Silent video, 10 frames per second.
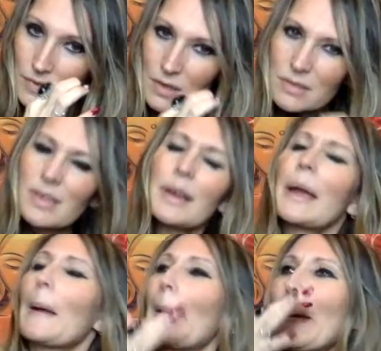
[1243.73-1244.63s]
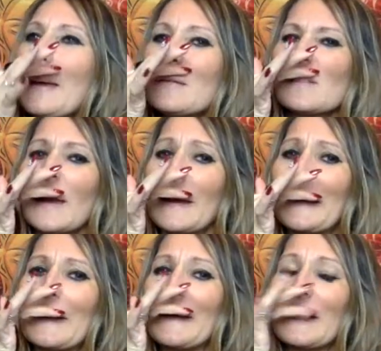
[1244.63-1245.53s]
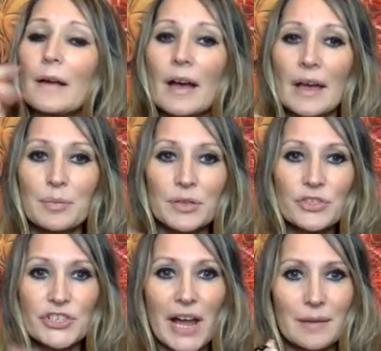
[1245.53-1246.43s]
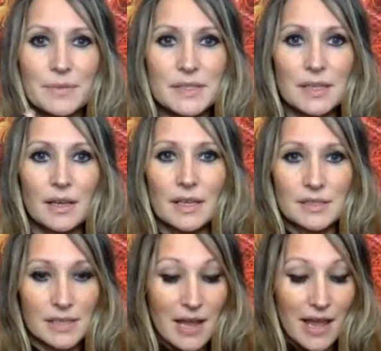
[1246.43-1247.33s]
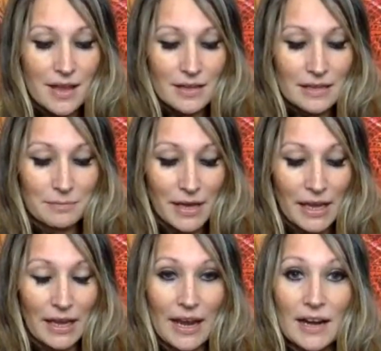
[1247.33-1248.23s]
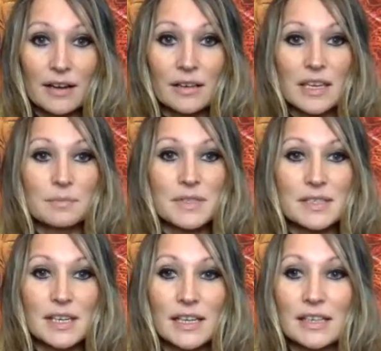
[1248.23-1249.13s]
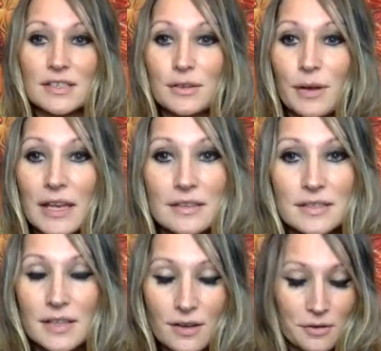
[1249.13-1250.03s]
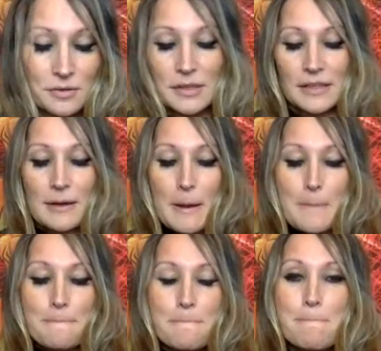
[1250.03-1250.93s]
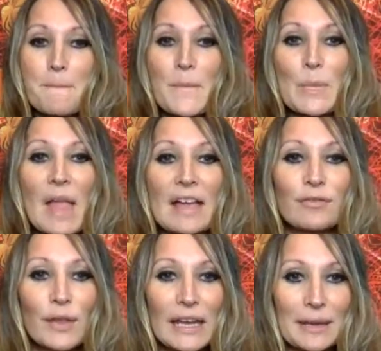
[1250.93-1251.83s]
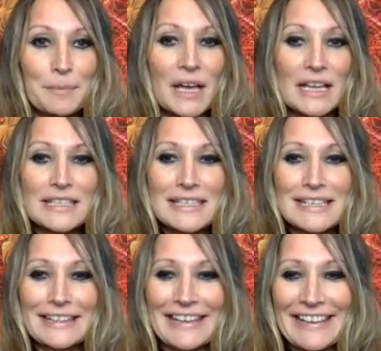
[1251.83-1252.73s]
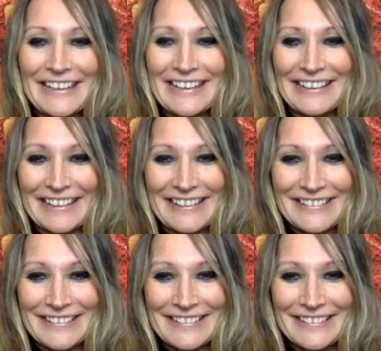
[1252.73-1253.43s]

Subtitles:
Sorry, I put chapstick on today and my hair keeps sticking to it. So I feel like I'm constantly eating it.